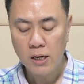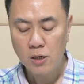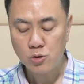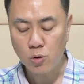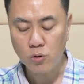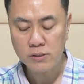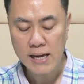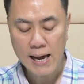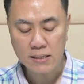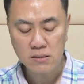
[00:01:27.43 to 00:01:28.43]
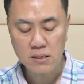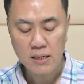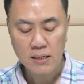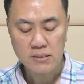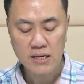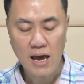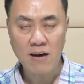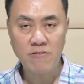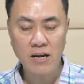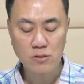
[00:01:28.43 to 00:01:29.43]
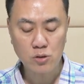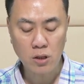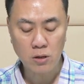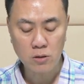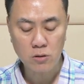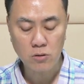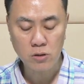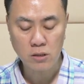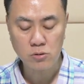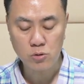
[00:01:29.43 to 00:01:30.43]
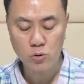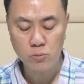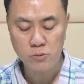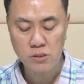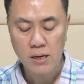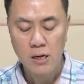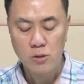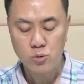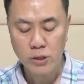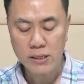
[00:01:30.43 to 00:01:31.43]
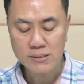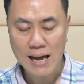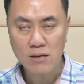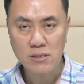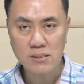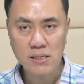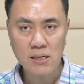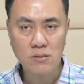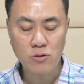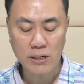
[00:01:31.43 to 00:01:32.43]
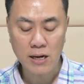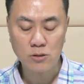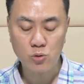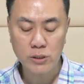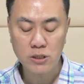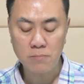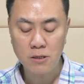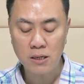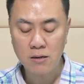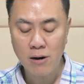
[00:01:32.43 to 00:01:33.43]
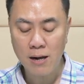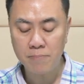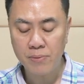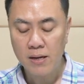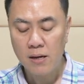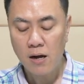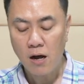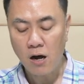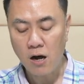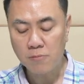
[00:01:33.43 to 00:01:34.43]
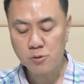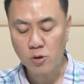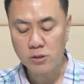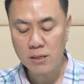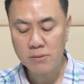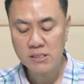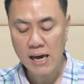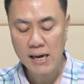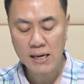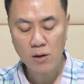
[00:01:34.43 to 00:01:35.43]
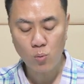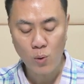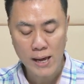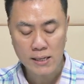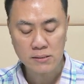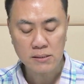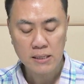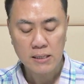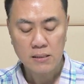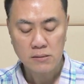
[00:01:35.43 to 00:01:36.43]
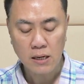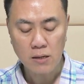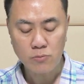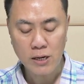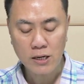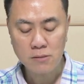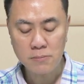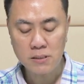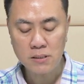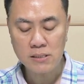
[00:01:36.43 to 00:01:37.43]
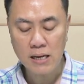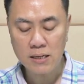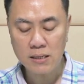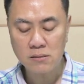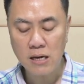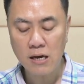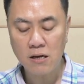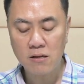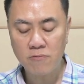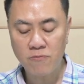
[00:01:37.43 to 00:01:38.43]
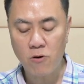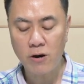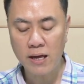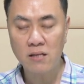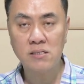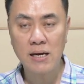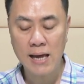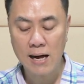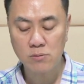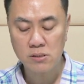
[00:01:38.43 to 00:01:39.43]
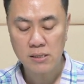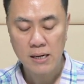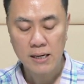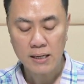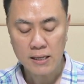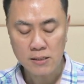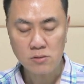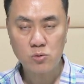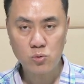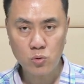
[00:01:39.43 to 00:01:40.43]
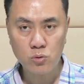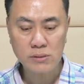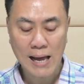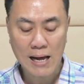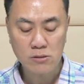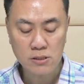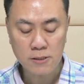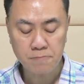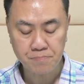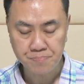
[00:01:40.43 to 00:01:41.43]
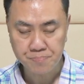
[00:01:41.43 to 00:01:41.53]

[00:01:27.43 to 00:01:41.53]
showed that the average local consumes 3,620 milligrams of sodium a day when the recommended daily intake for healthy adults is 2,000